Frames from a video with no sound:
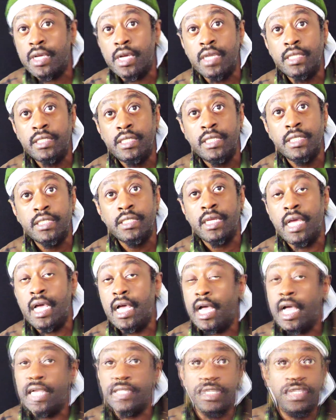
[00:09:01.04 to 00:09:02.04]
artist,
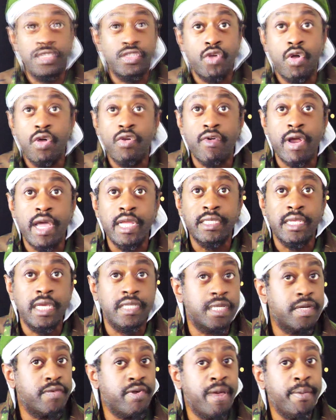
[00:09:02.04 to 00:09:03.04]
as a songwriter,
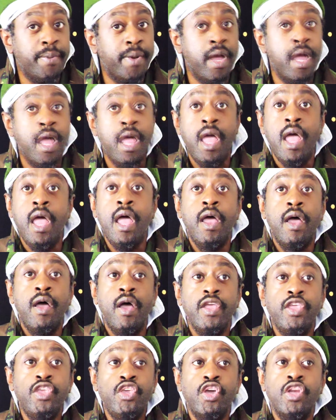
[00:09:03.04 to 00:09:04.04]
as a rapper,
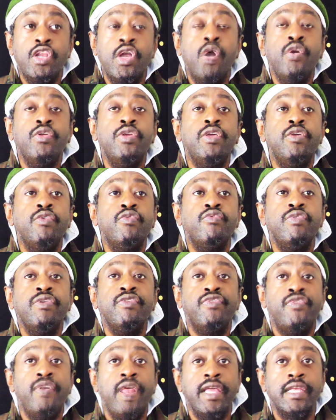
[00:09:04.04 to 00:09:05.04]
you can only
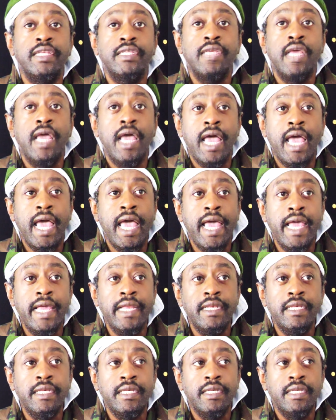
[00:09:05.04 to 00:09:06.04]
reflect
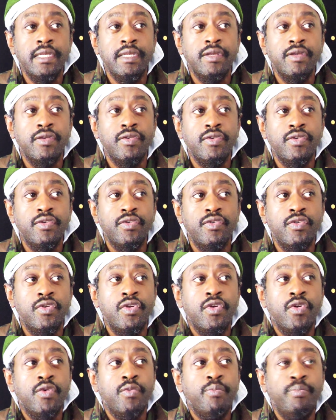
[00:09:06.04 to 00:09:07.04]
and
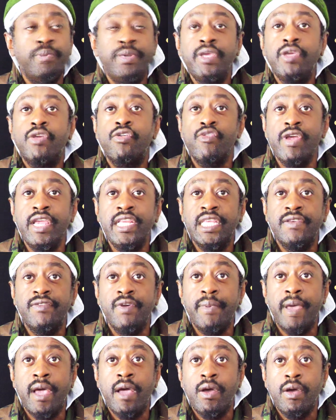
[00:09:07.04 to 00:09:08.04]
be creative
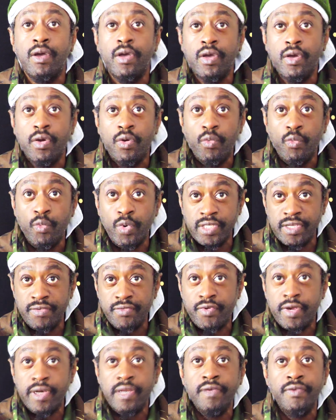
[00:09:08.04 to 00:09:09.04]
about what's in
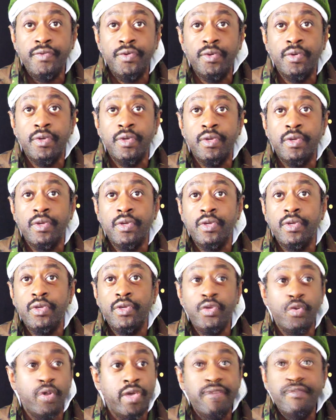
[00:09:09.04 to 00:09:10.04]
front of you,
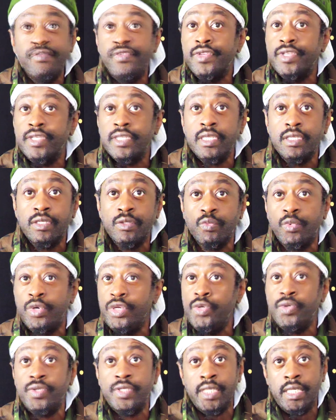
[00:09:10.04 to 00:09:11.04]
your influences, what
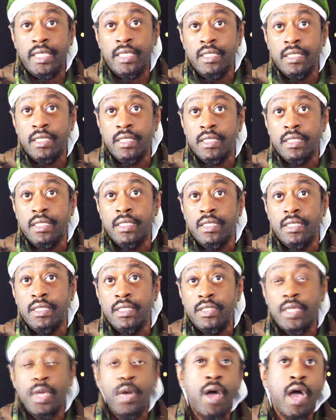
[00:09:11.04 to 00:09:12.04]
you see.
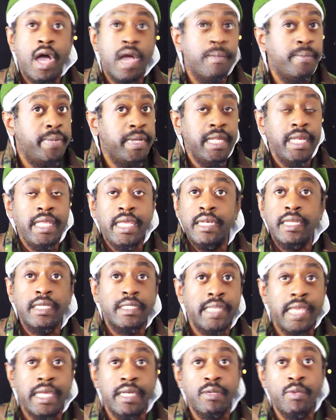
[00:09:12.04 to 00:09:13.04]
So I completely
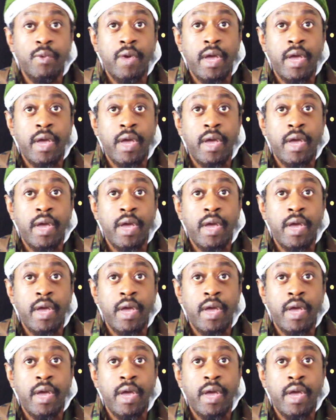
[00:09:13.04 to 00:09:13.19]
understand